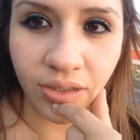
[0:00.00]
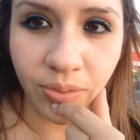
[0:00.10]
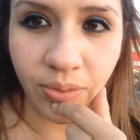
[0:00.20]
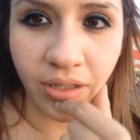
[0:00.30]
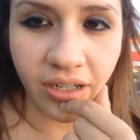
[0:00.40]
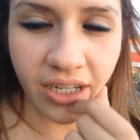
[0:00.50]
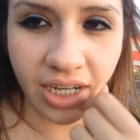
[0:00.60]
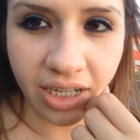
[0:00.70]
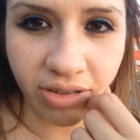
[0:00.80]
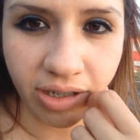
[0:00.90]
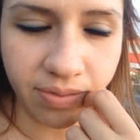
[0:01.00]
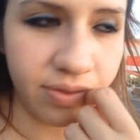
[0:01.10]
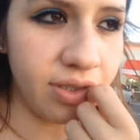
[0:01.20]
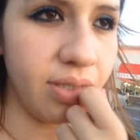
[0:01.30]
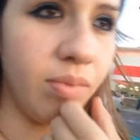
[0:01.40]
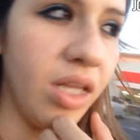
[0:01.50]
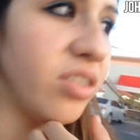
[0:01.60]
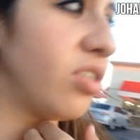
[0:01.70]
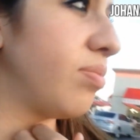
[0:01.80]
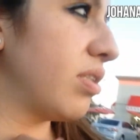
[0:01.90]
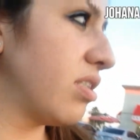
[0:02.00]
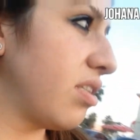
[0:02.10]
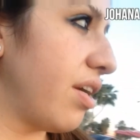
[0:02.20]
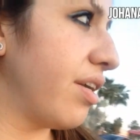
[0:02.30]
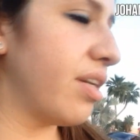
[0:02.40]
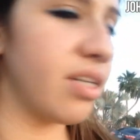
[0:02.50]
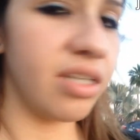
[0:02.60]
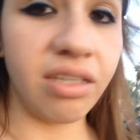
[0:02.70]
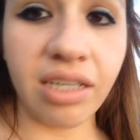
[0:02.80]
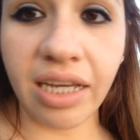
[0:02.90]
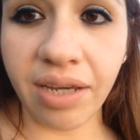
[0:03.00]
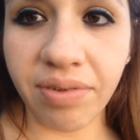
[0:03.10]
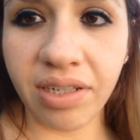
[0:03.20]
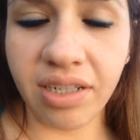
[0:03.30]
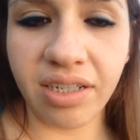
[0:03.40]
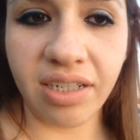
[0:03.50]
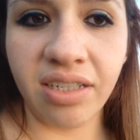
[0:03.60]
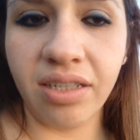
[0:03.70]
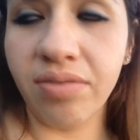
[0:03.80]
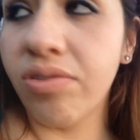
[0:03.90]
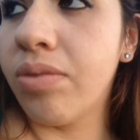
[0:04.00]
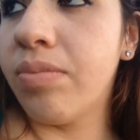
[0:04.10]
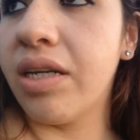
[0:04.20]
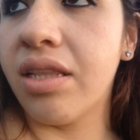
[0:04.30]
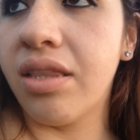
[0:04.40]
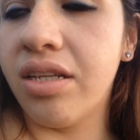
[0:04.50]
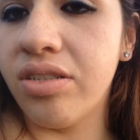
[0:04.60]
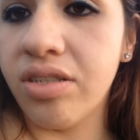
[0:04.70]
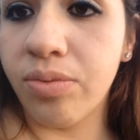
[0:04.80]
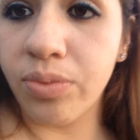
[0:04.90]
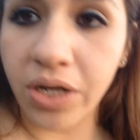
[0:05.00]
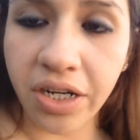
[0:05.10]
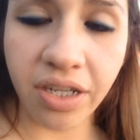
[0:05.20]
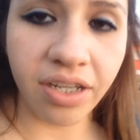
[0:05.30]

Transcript: So we're gonna grab some lunch because I didn't, I haven't eaten anything from my lunch at work.